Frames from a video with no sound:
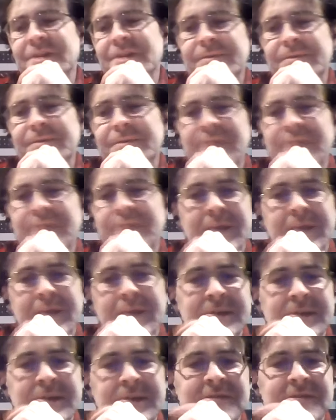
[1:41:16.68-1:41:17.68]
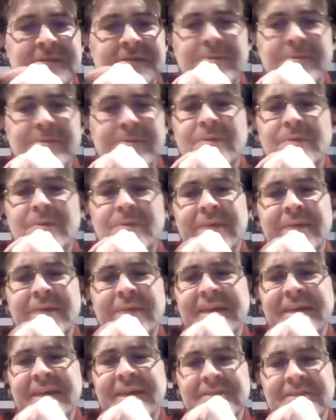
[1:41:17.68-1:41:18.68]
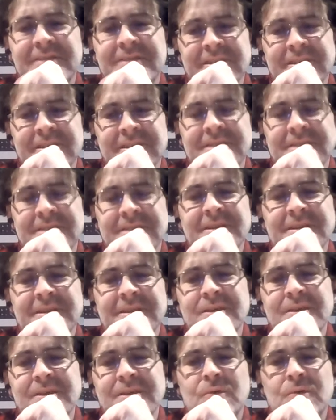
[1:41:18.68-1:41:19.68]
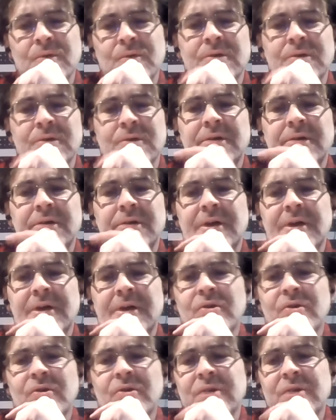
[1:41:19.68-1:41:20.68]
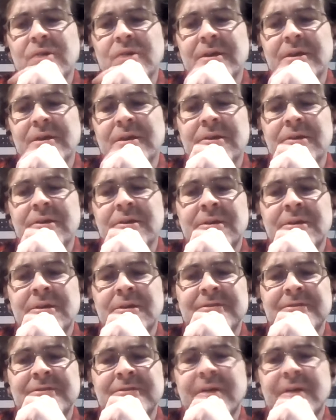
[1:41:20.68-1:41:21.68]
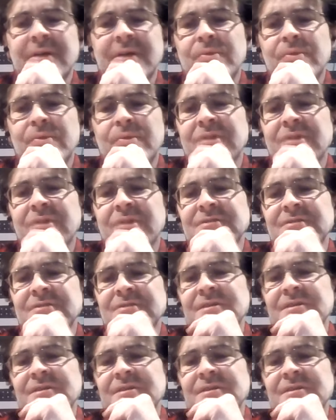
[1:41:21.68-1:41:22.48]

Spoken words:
to fame? He did something with ASCII, didn't he? Or early sound processing.